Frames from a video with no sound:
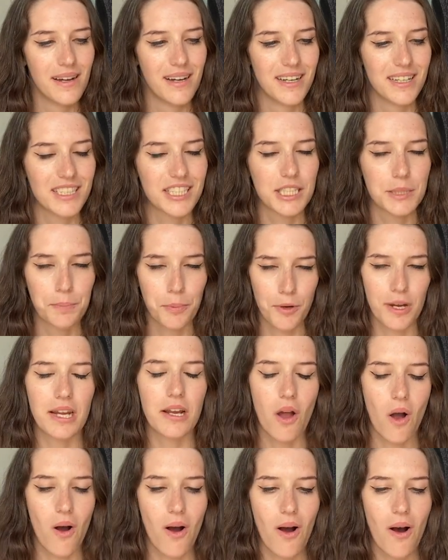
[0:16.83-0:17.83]
spring
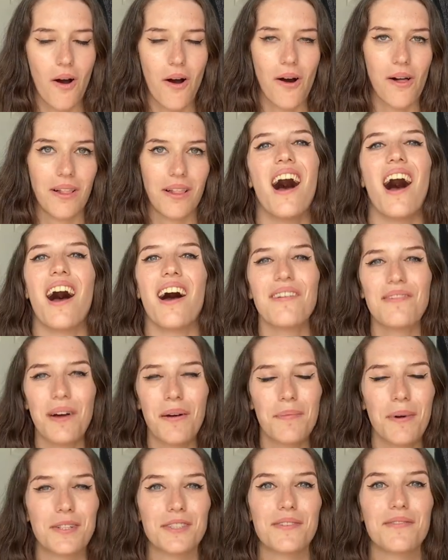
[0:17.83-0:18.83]
haul of a
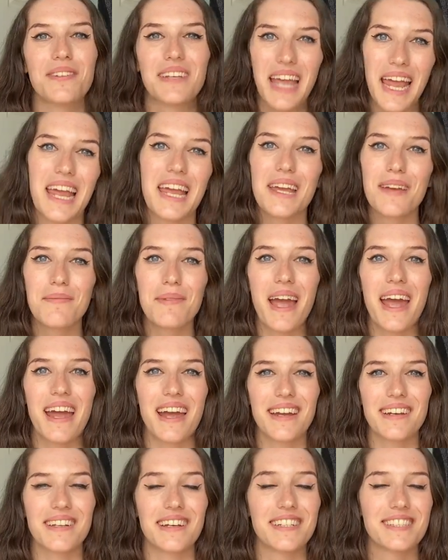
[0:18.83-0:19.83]
bunch of game
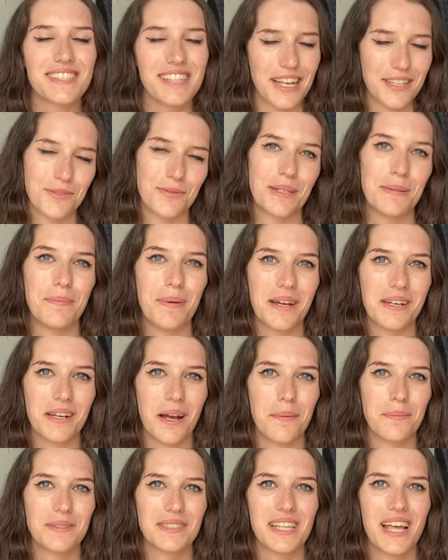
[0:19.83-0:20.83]
and accessory
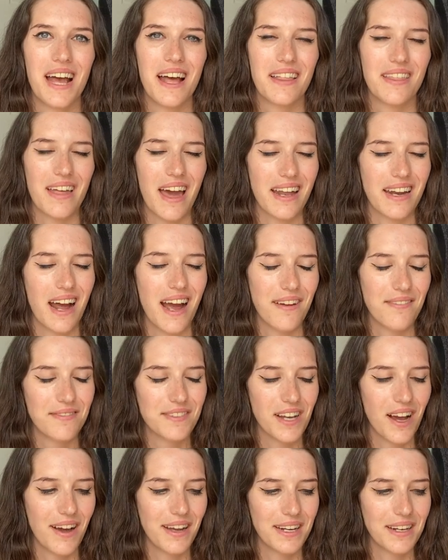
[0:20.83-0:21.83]
pickups that I've
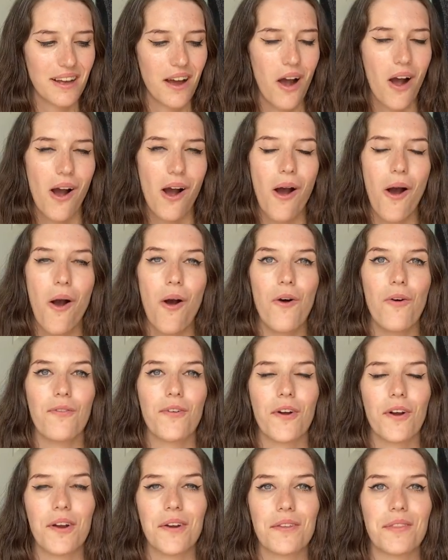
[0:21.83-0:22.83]
done
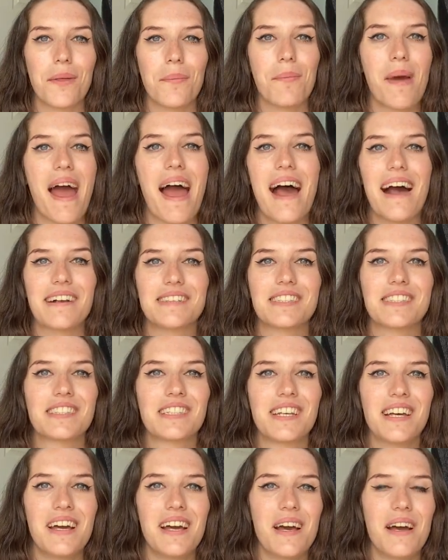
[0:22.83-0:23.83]
over the
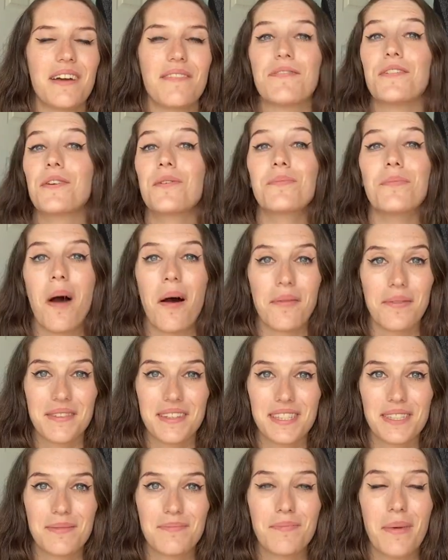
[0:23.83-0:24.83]
past few months.